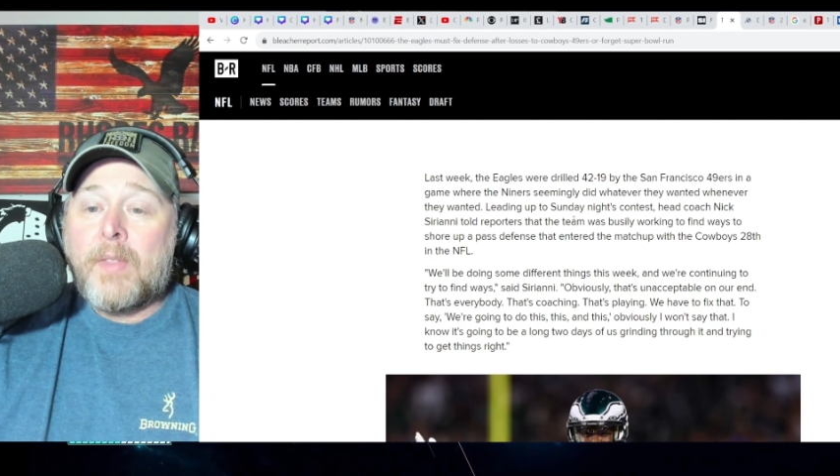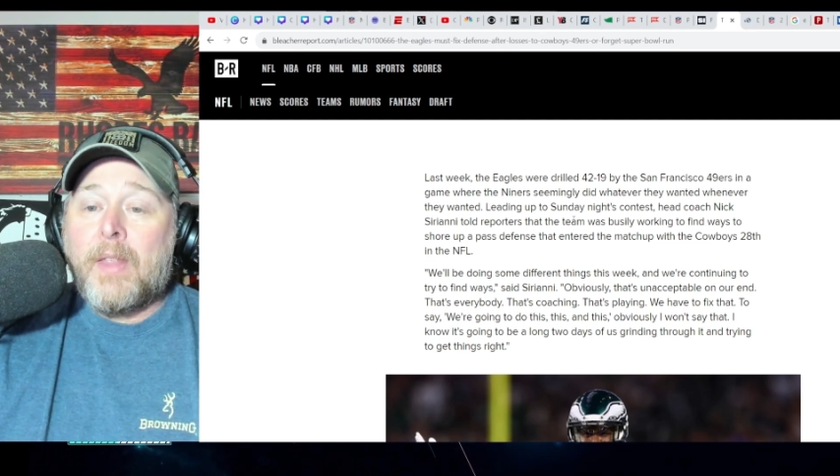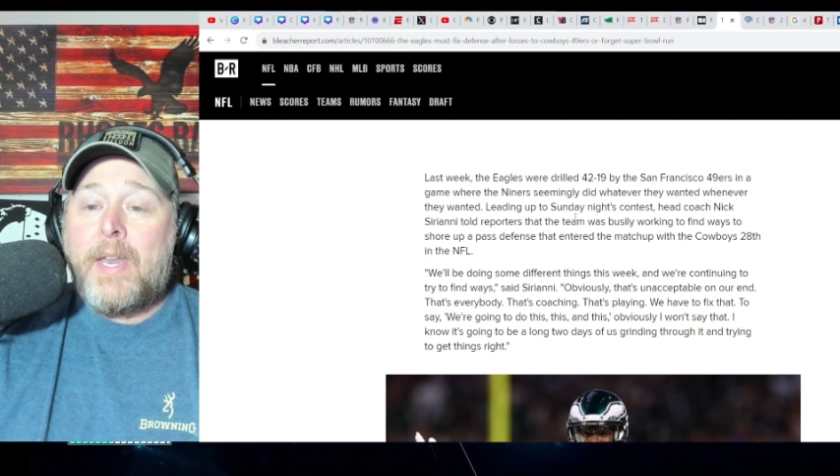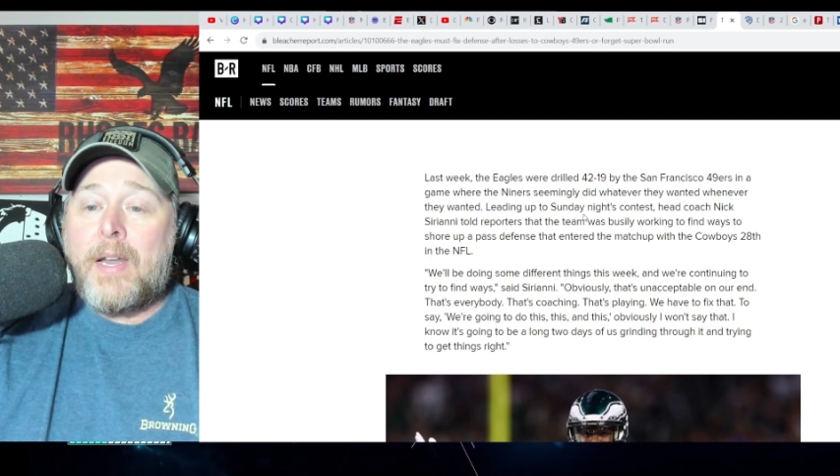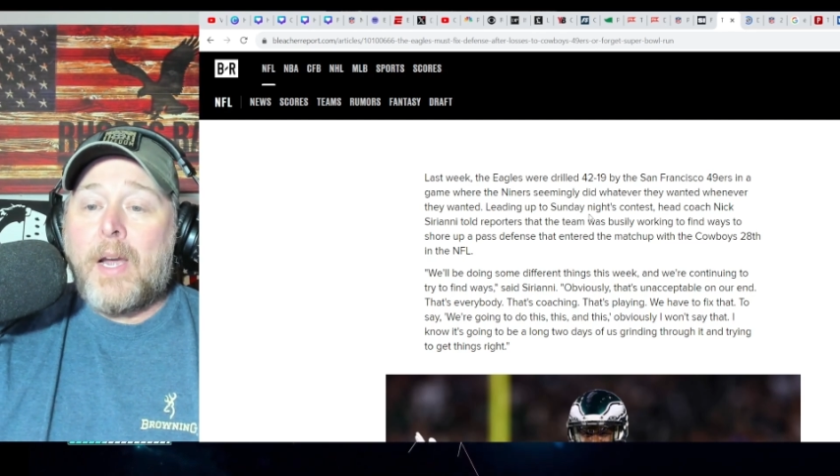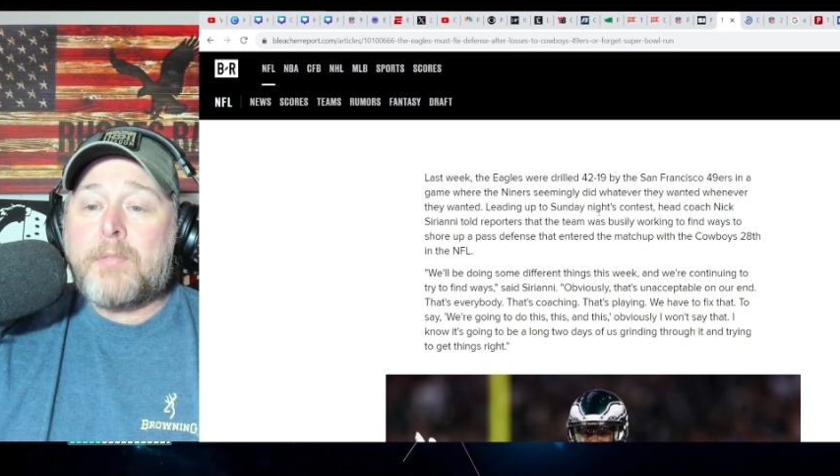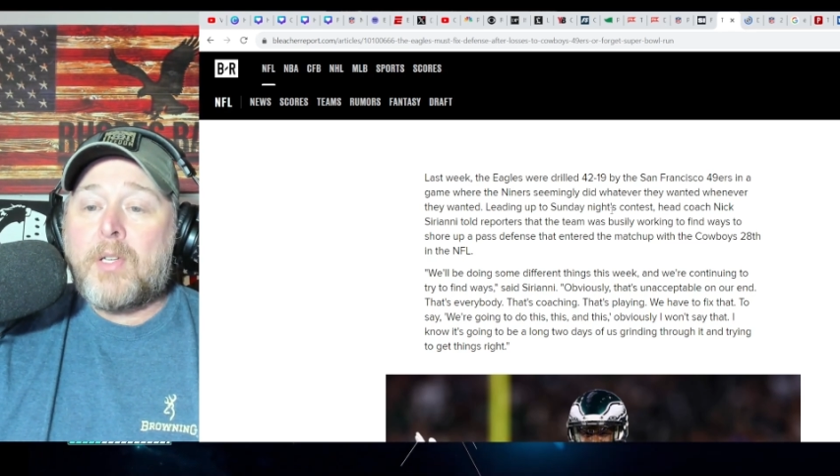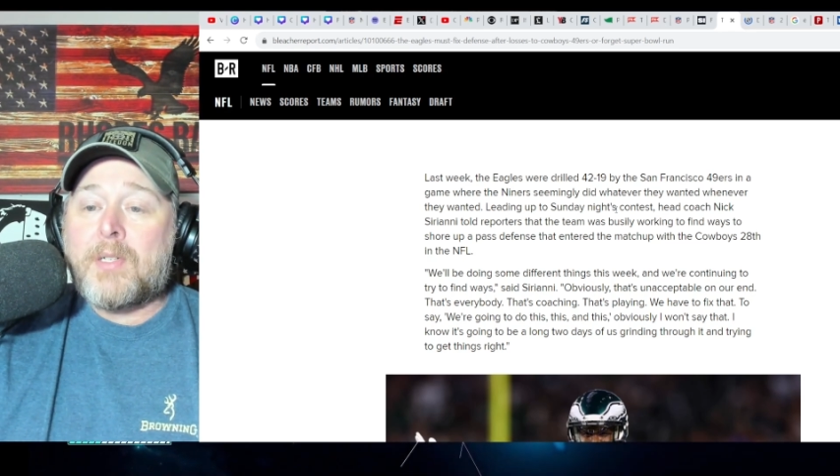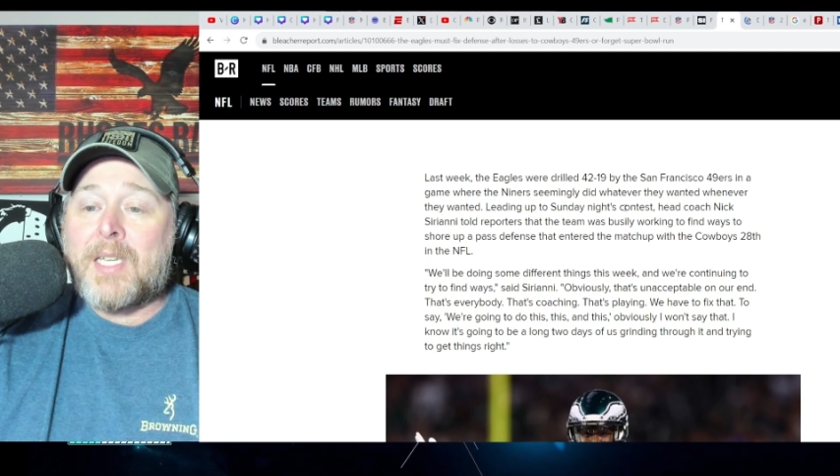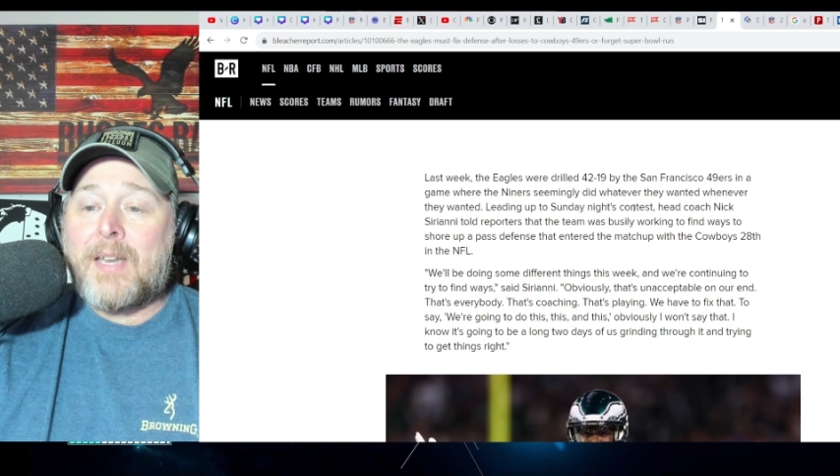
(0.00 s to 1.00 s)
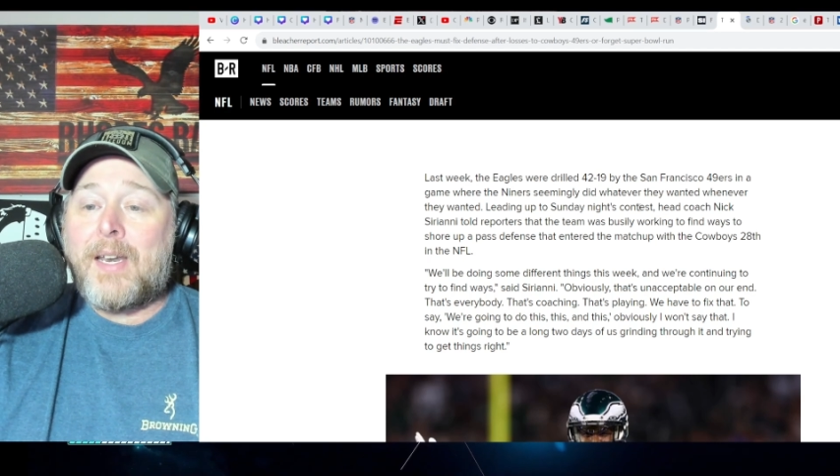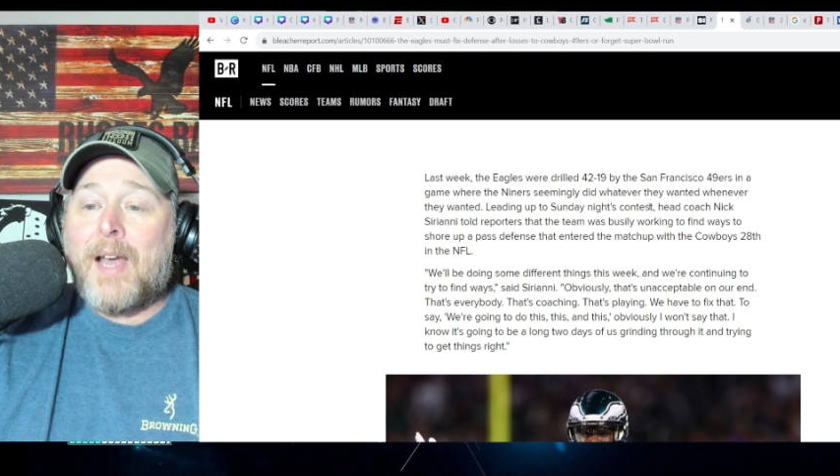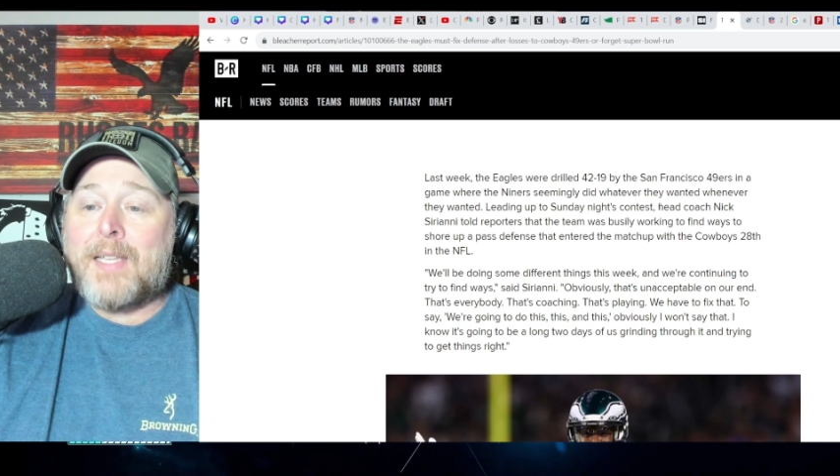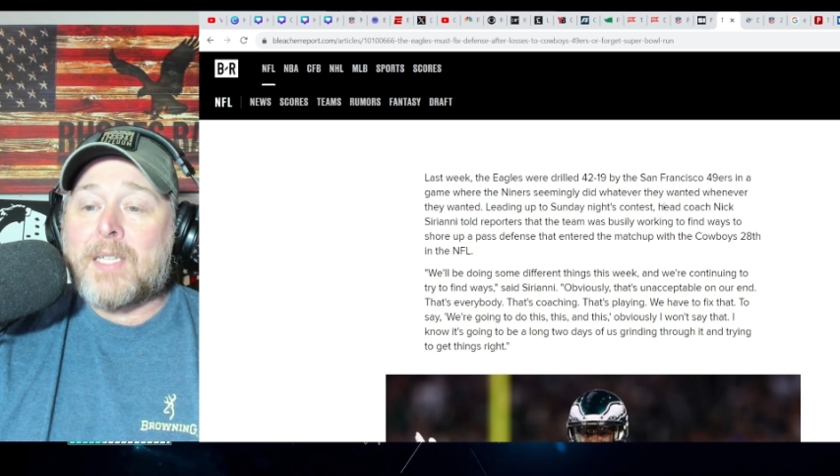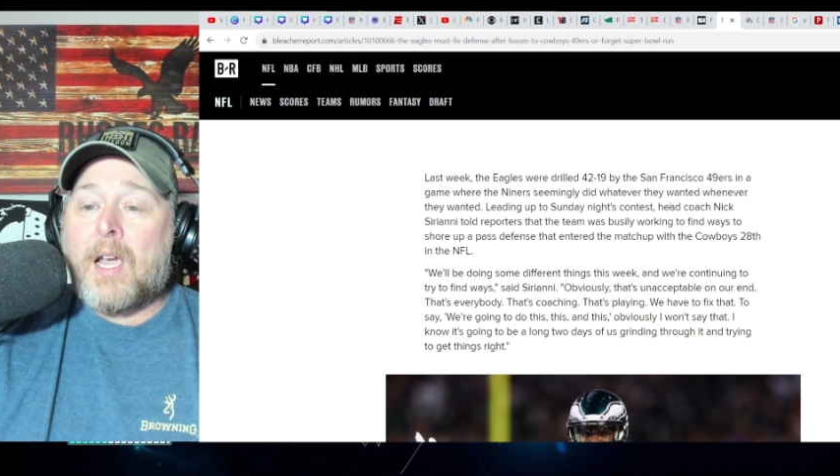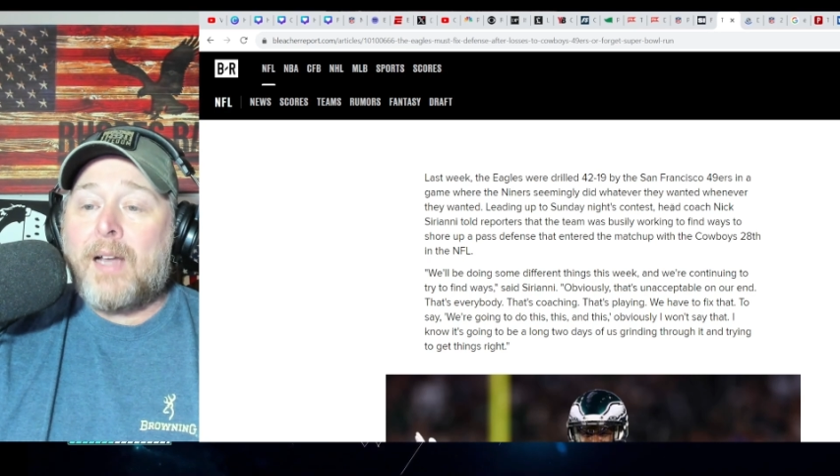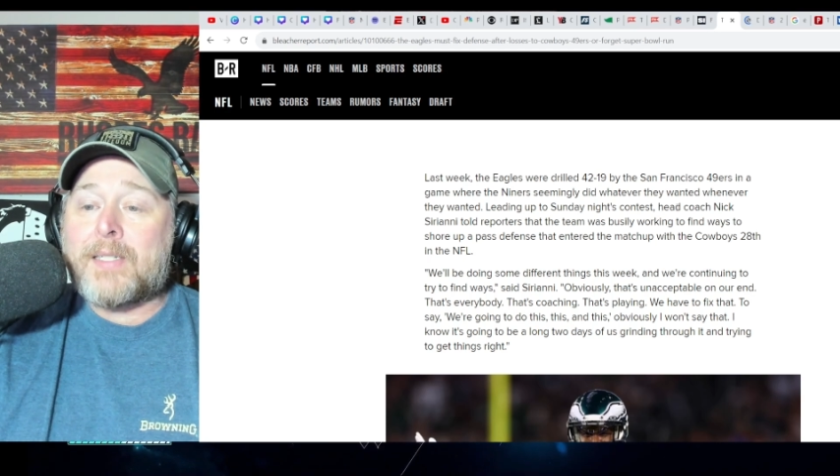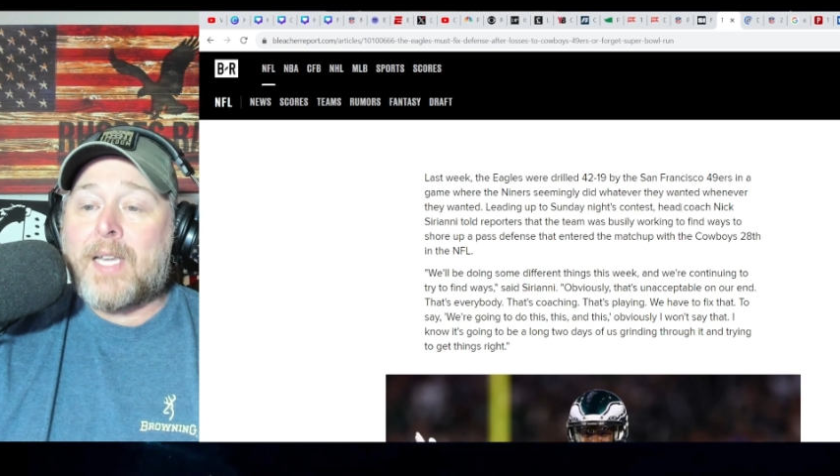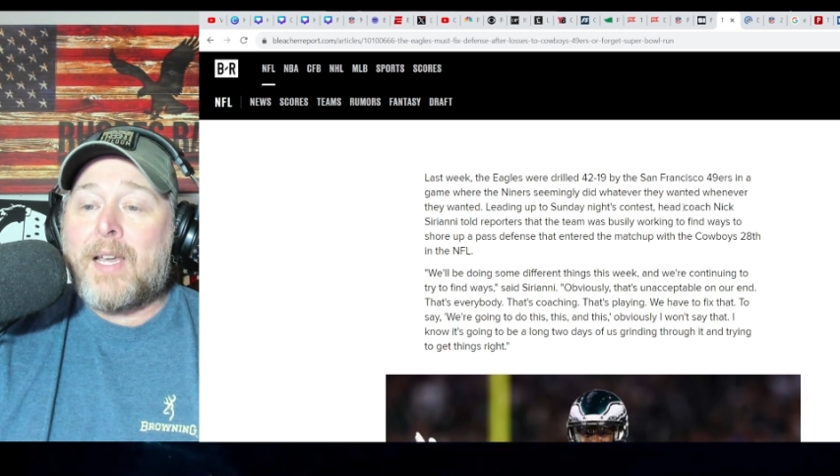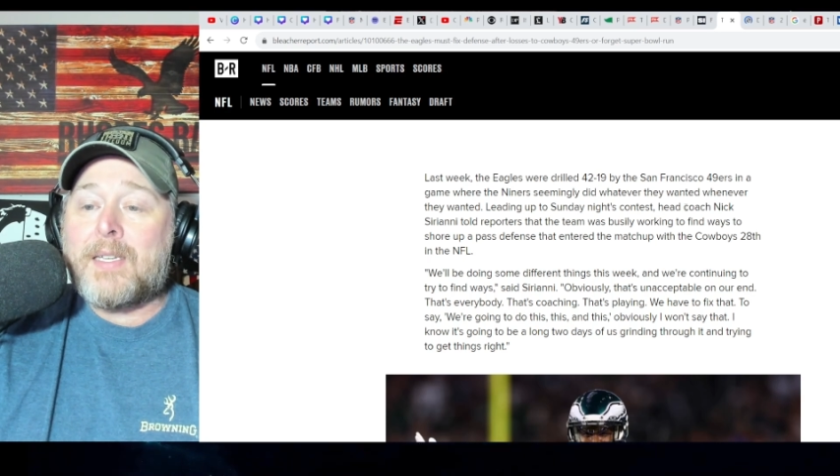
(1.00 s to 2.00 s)
Leading up to Sunday night's
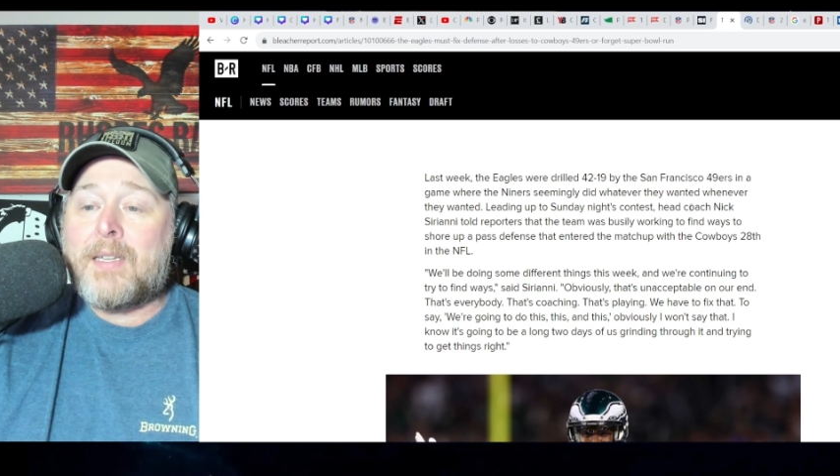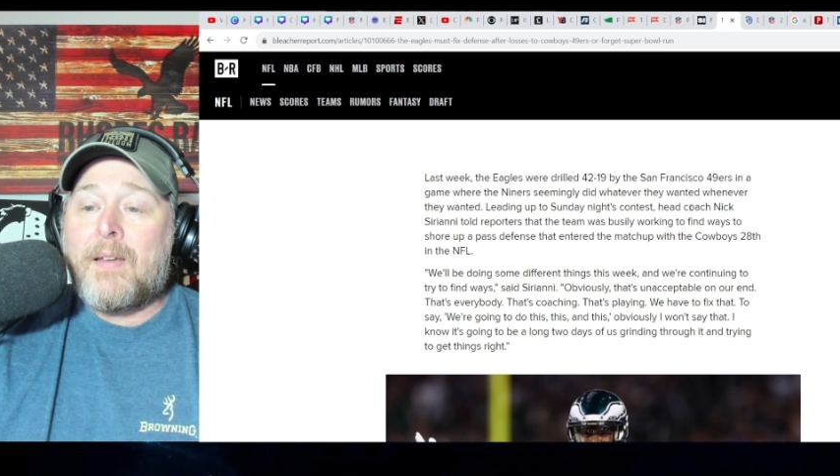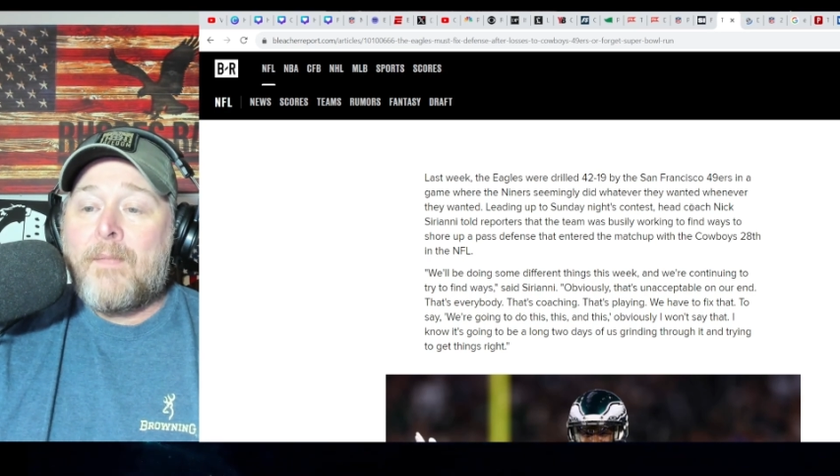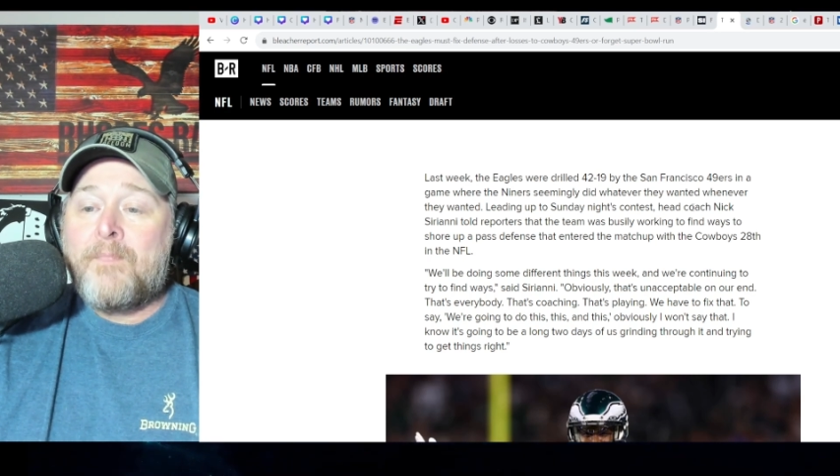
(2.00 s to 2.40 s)
contest,